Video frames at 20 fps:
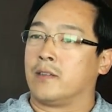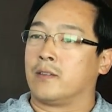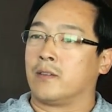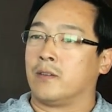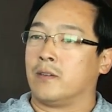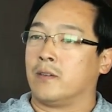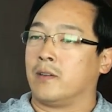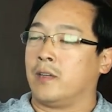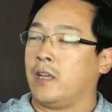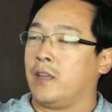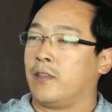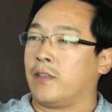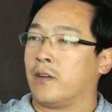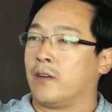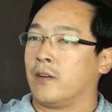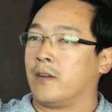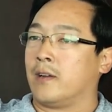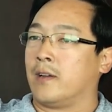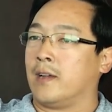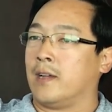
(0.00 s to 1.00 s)
So
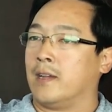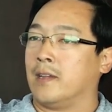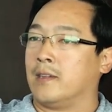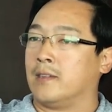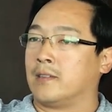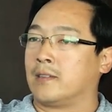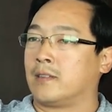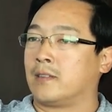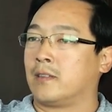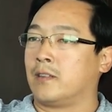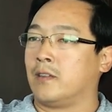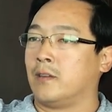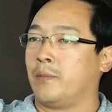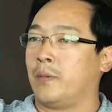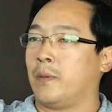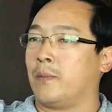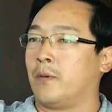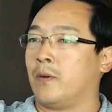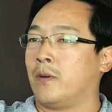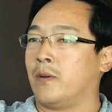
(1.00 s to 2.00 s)
Ether is,
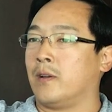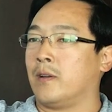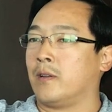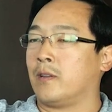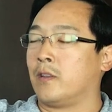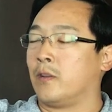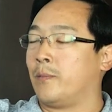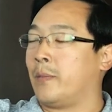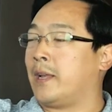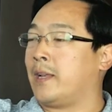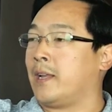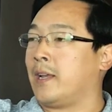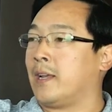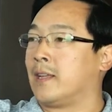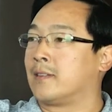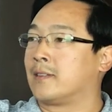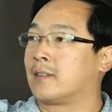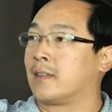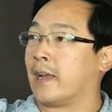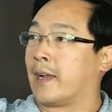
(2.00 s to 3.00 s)
to many
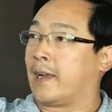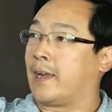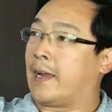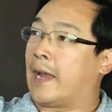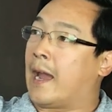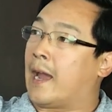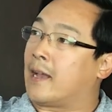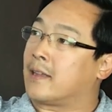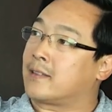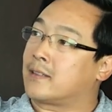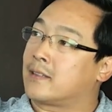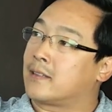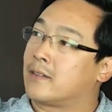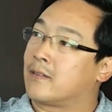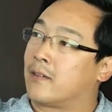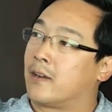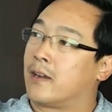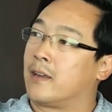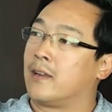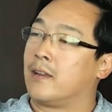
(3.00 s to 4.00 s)
it's like gas,
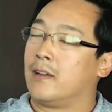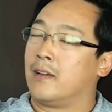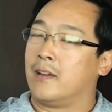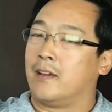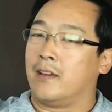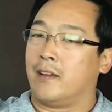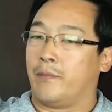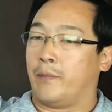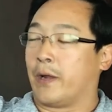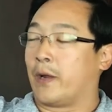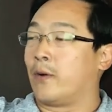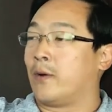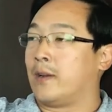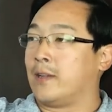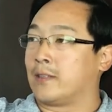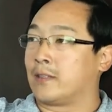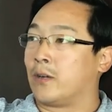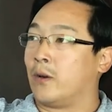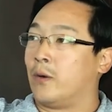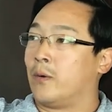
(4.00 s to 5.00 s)
right? If Bitcoin
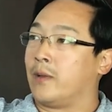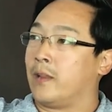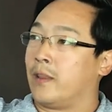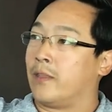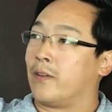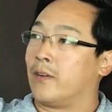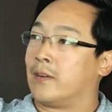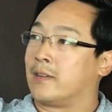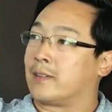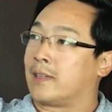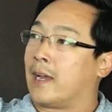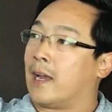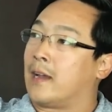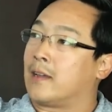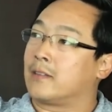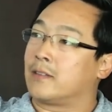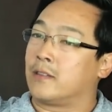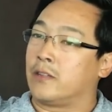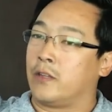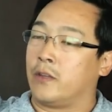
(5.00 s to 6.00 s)
is gold, Ether is
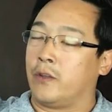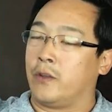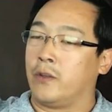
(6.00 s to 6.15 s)
gas.